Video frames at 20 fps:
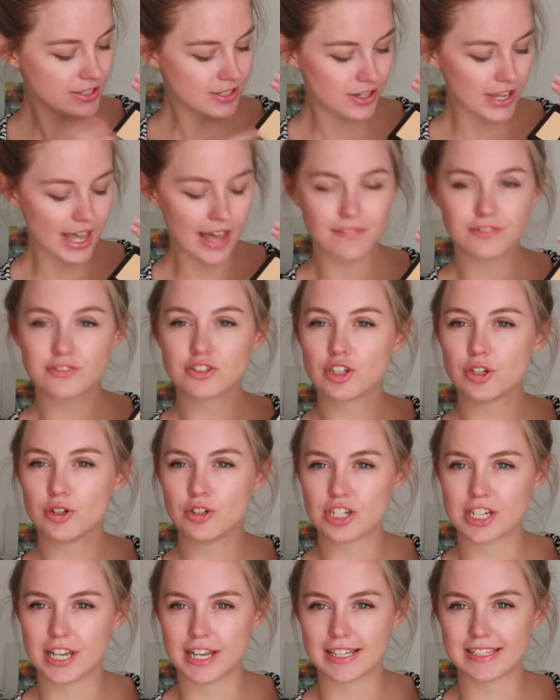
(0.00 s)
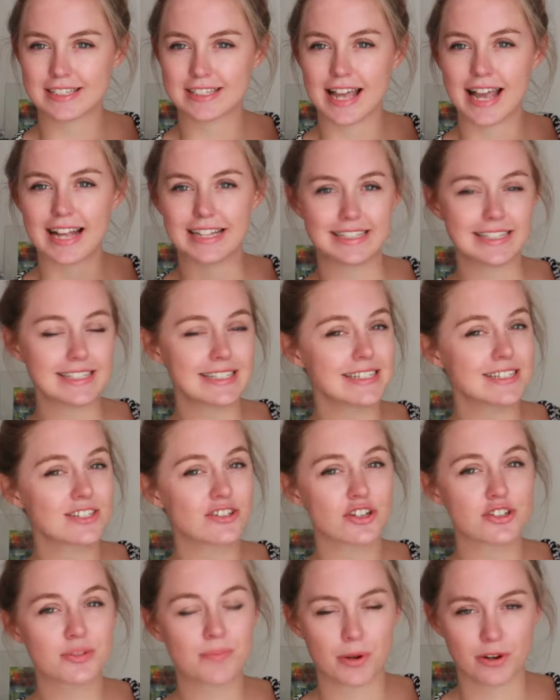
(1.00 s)
So you have two shades, and this is
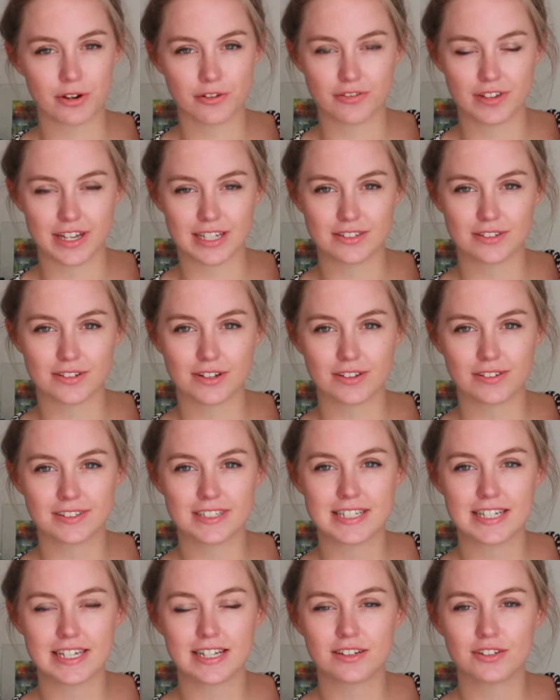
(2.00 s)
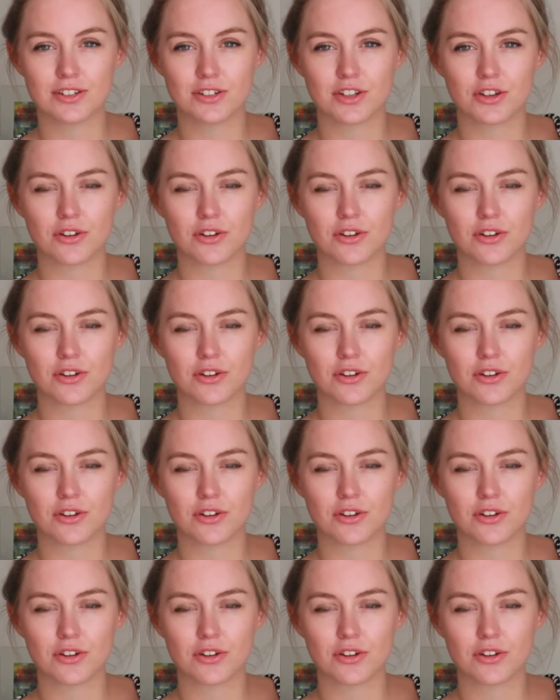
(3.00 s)
just perfect to conceal,